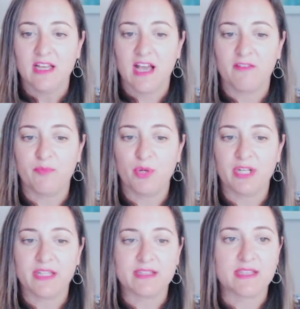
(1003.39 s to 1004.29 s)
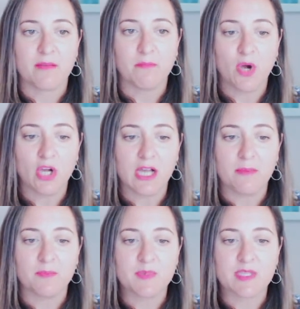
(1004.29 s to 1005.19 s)
I've put in some
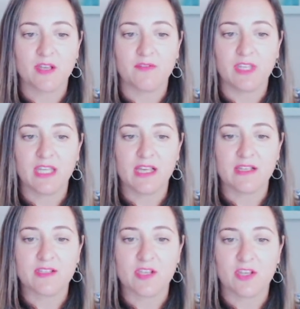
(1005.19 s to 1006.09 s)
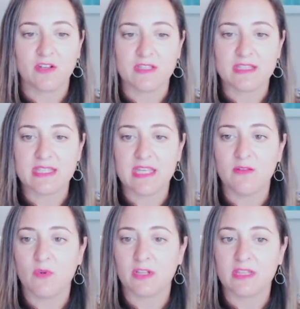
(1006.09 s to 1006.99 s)
mock-ups over here so you can see
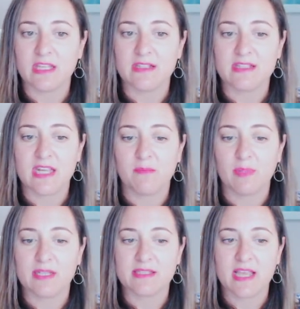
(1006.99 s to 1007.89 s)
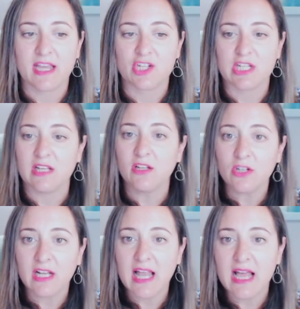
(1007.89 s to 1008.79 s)
what these templates actually
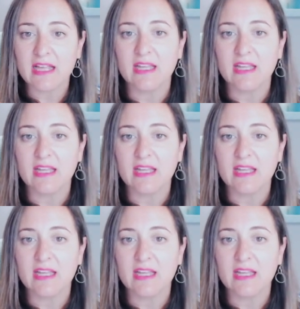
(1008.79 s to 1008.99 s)
look like.